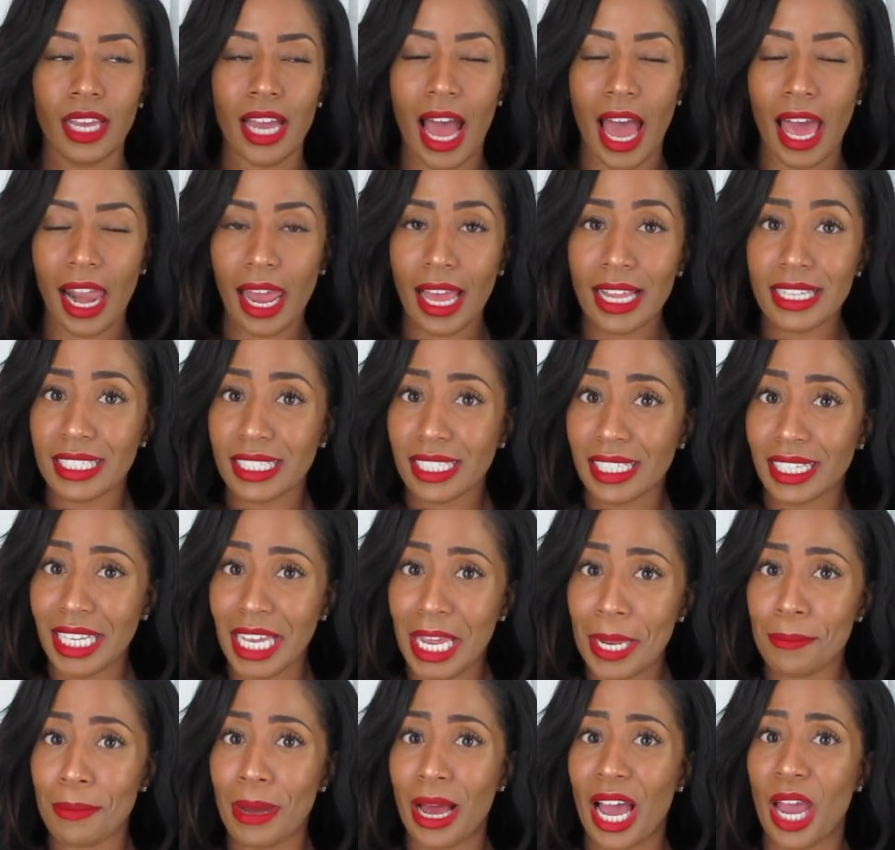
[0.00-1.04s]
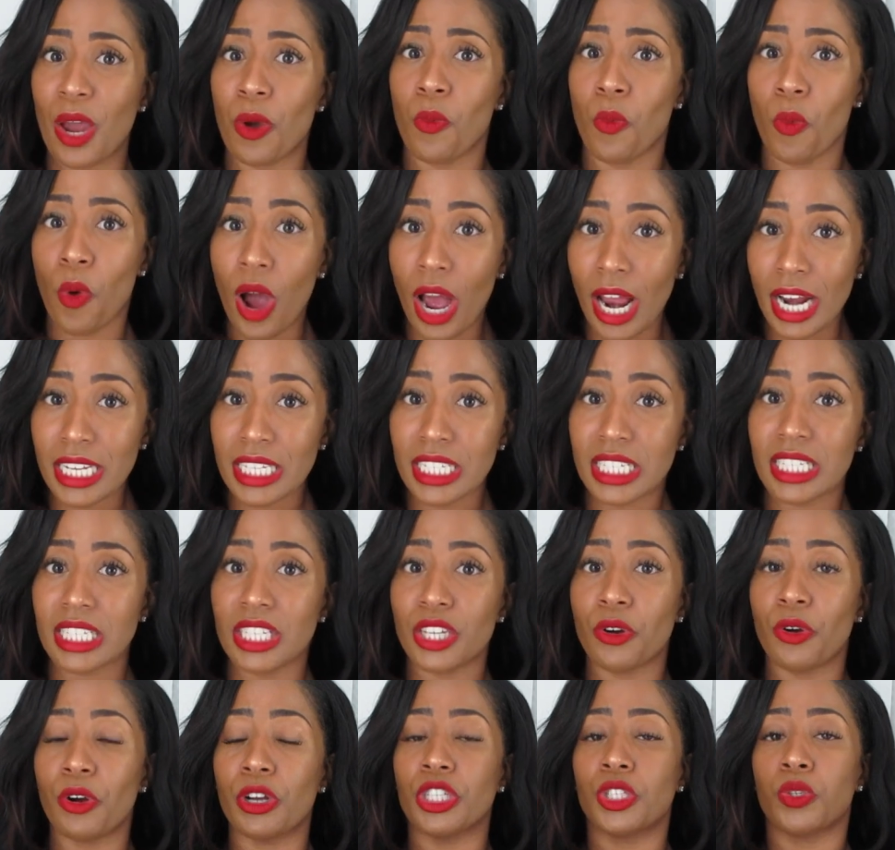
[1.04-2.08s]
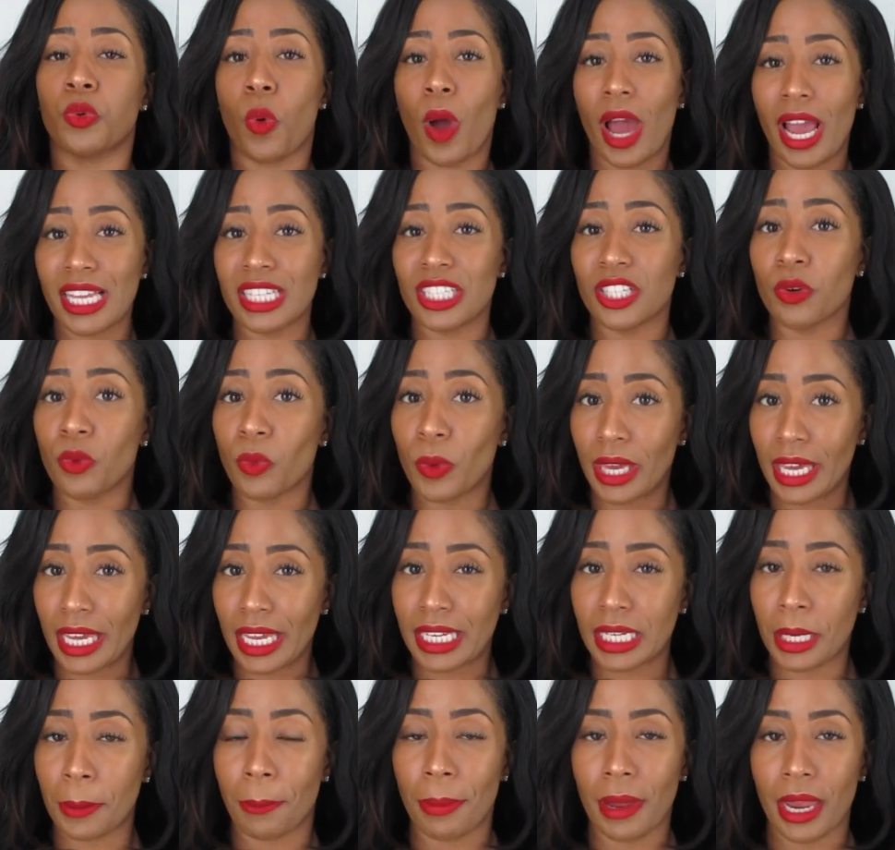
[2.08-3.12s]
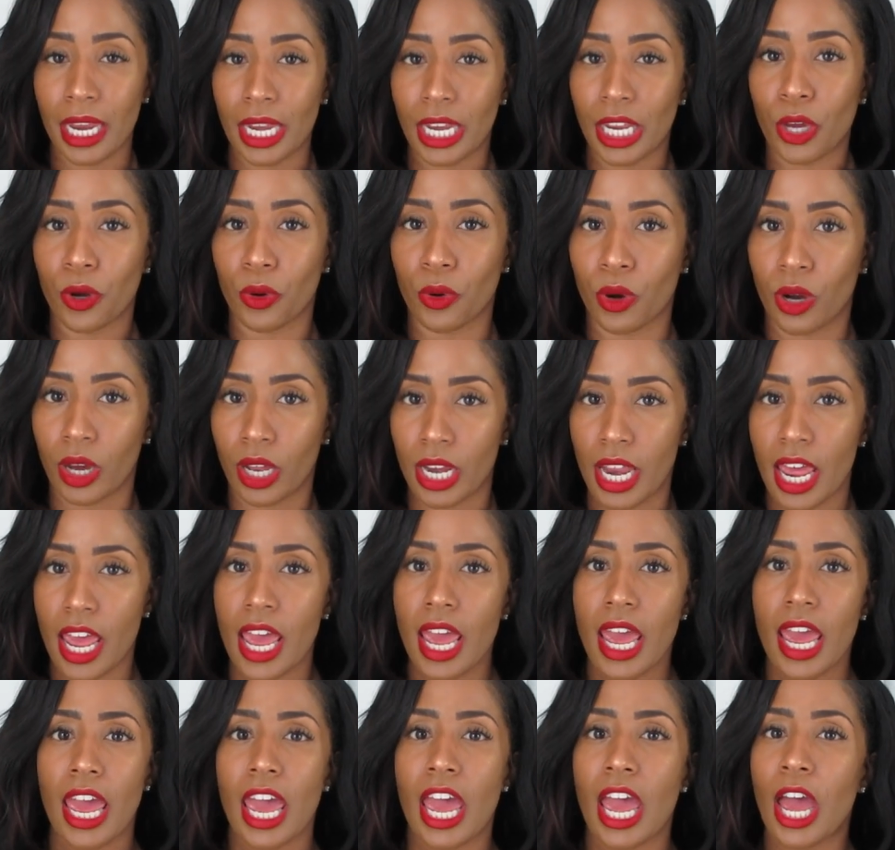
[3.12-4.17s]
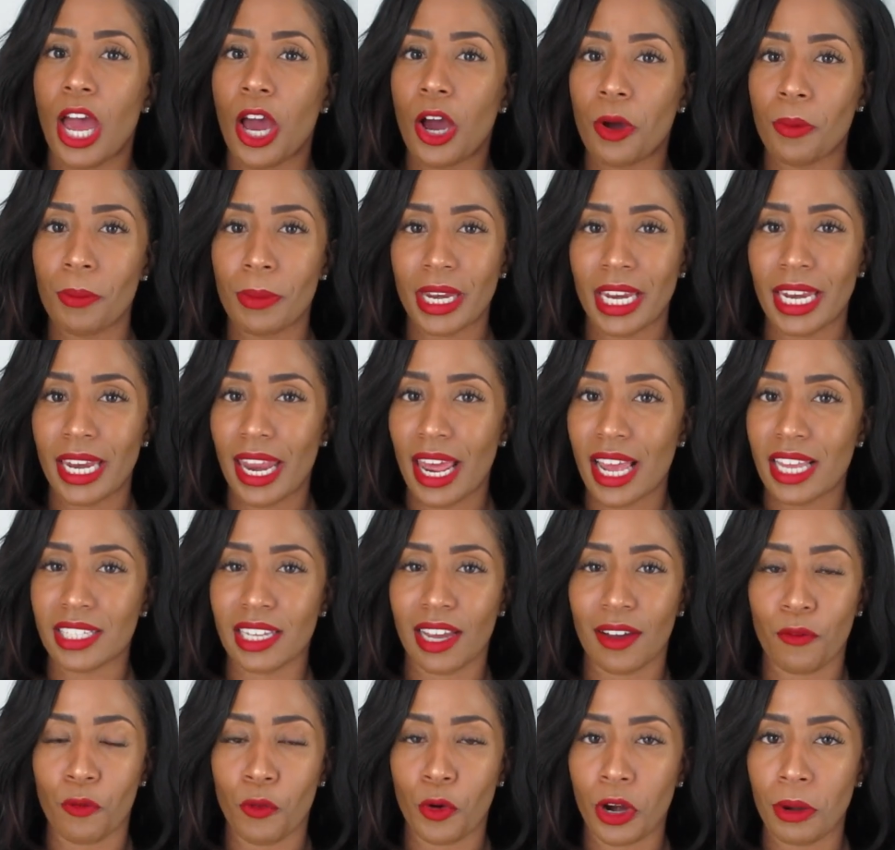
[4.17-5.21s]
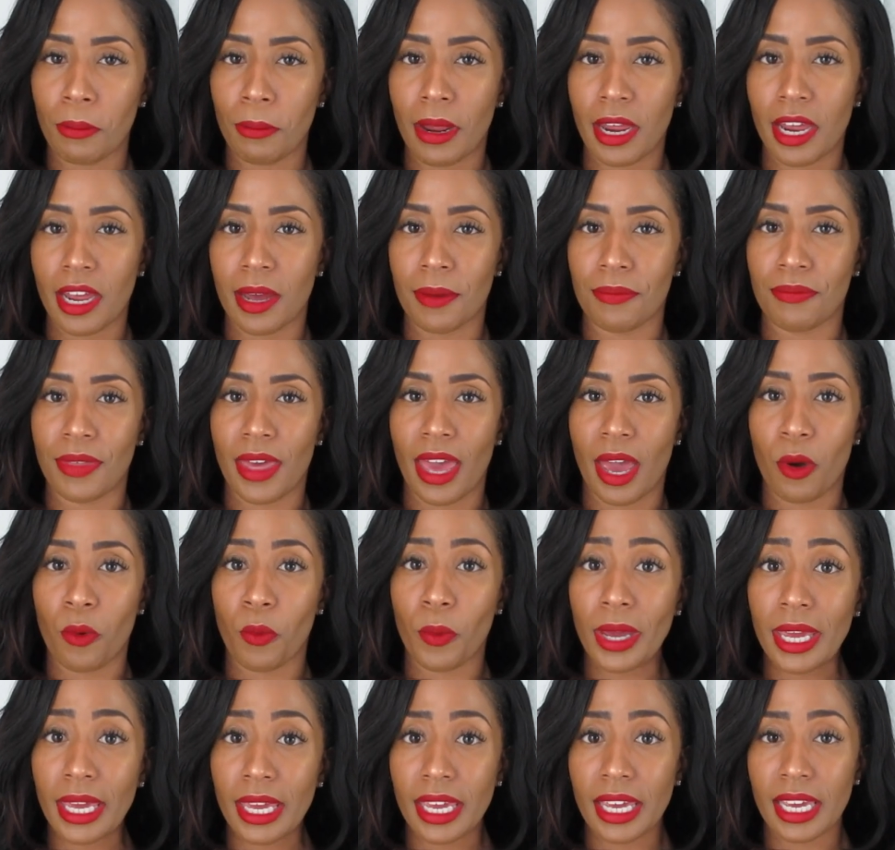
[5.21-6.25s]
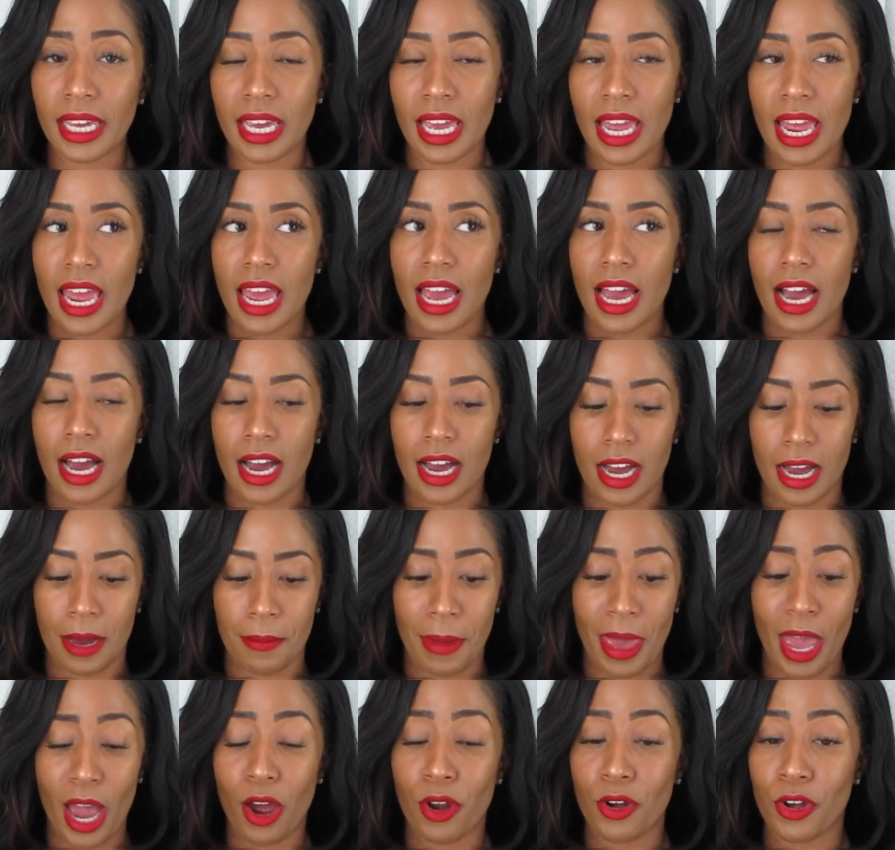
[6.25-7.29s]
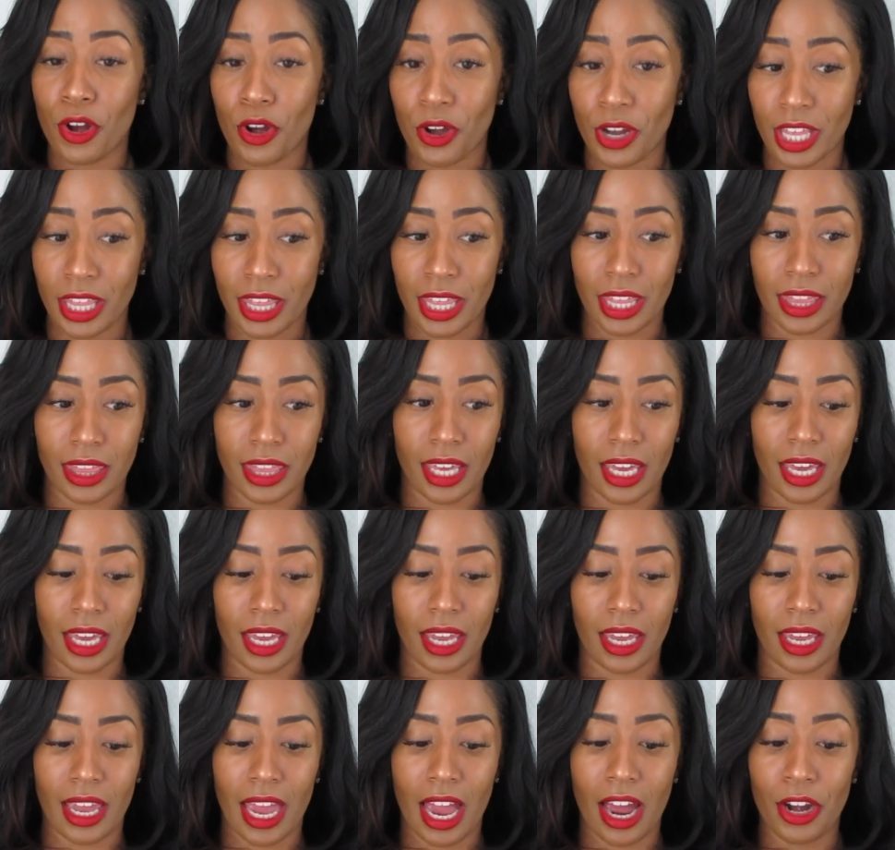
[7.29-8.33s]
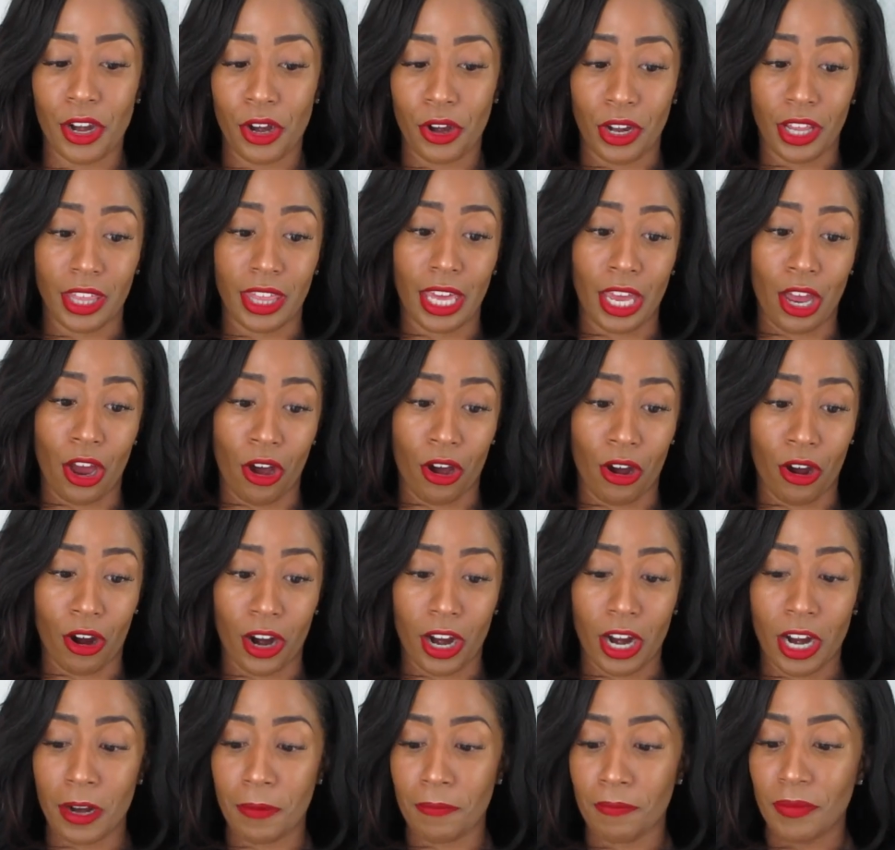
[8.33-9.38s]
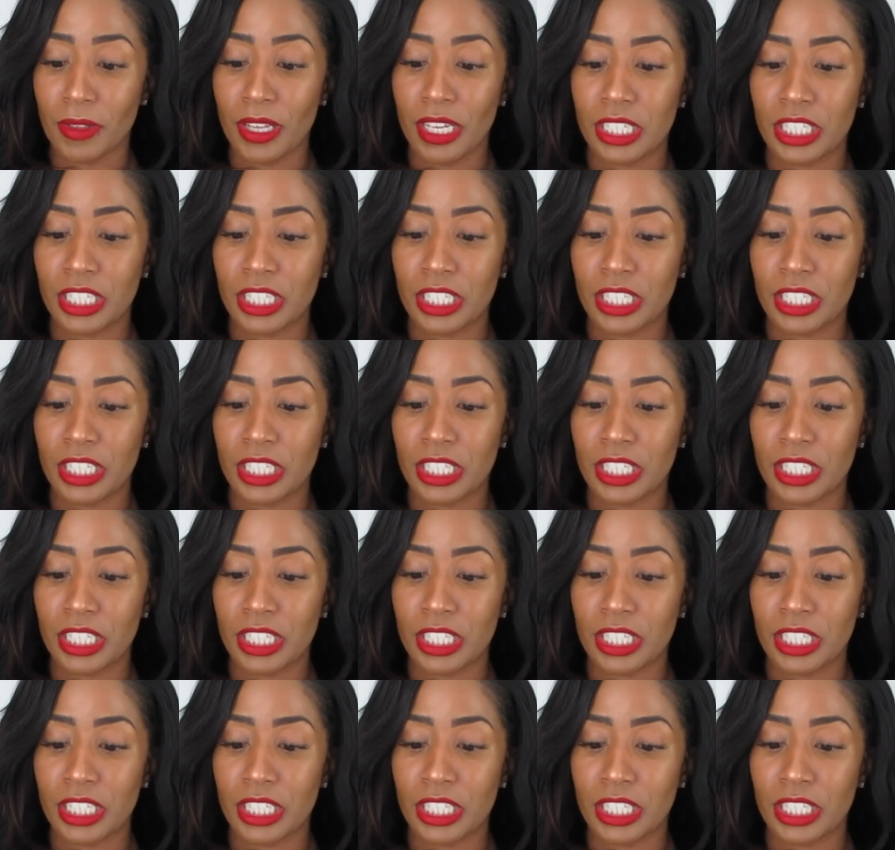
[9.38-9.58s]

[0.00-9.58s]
I like to clean mine once or twice a week, depending on how many days I've worn makeup that week, how dirty they are.